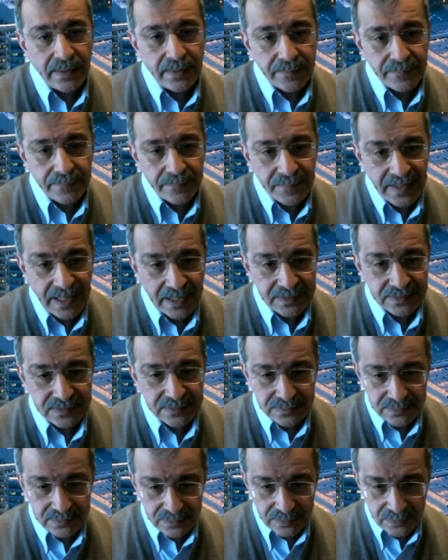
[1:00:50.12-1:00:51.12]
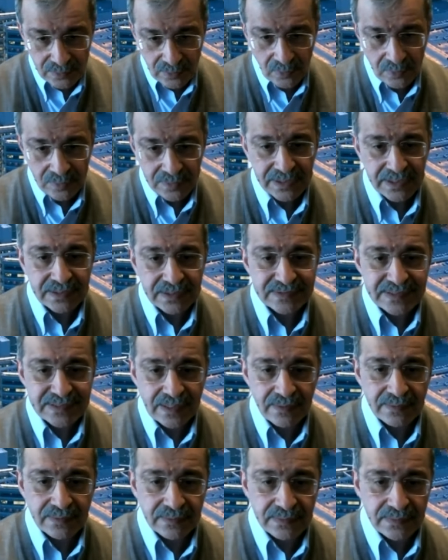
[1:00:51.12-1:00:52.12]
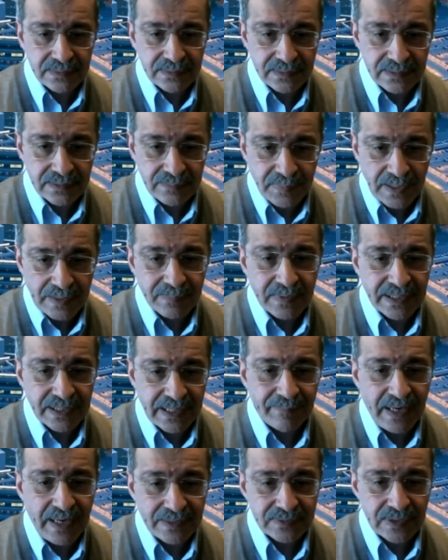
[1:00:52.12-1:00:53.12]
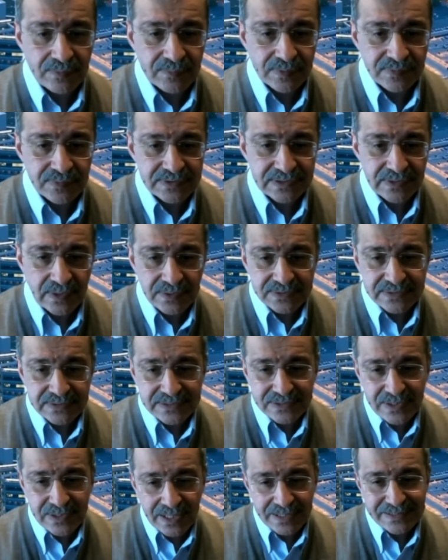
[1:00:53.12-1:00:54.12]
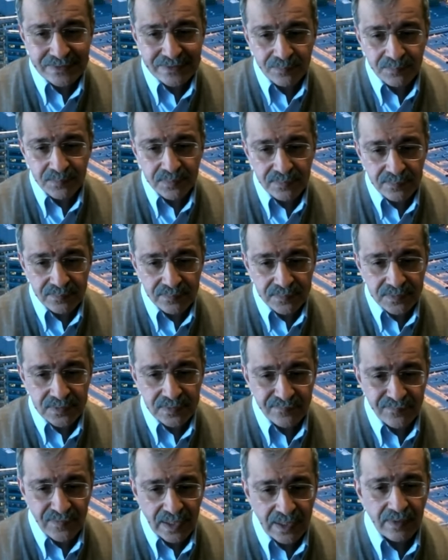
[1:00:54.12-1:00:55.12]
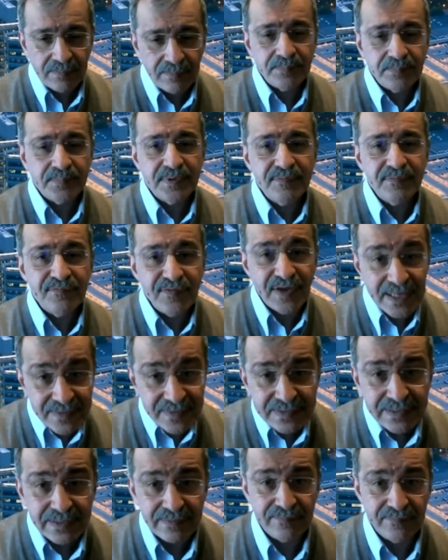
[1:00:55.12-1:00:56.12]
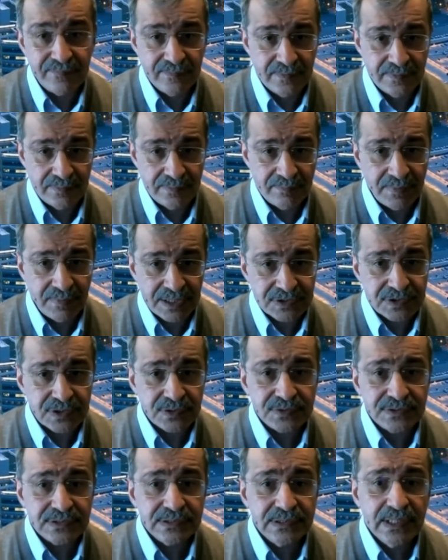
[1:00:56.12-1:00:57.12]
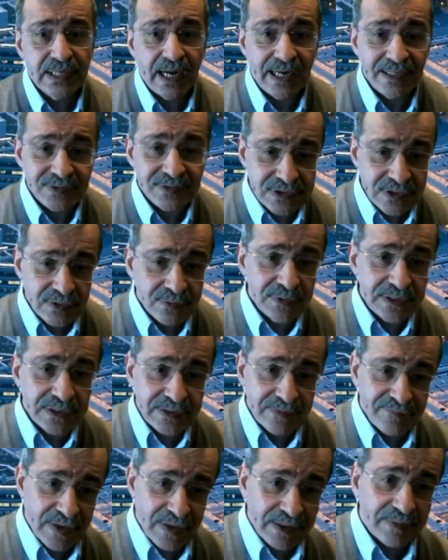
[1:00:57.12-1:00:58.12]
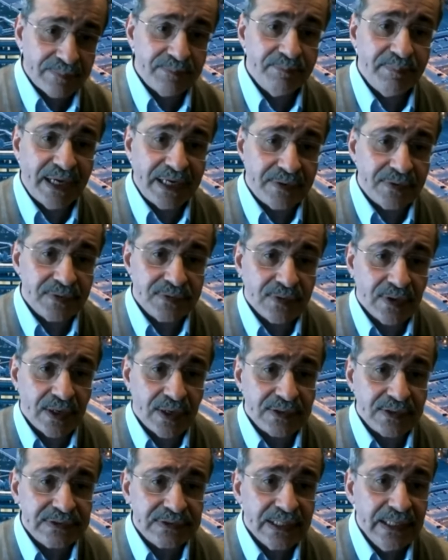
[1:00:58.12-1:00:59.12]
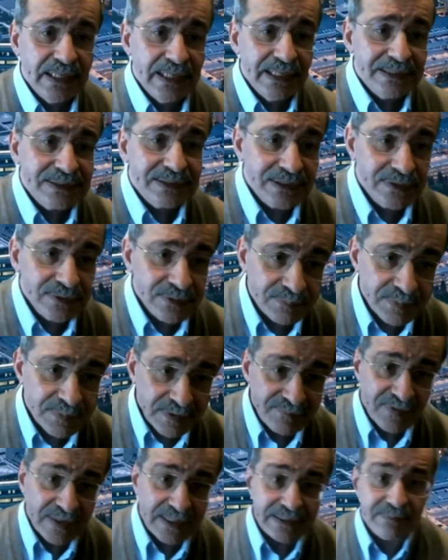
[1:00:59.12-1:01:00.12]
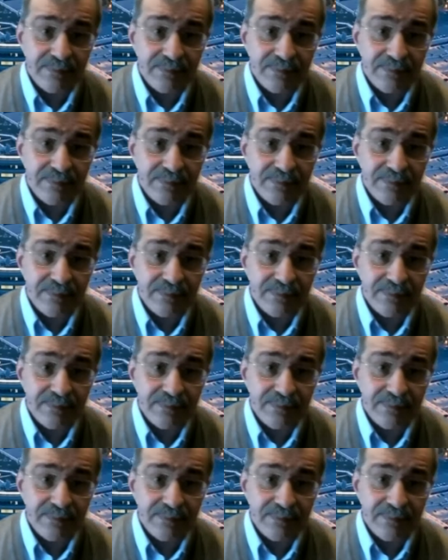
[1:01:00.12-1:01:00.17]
not only tell the public about our results, try to p- develop preventive measures until we develop better drugs to prevent